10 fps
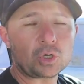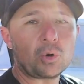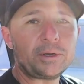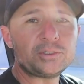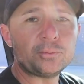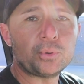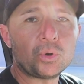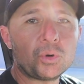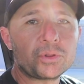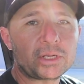we're going to
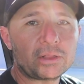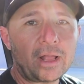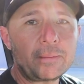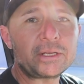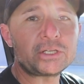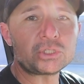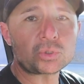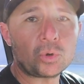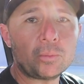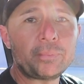pull the climate control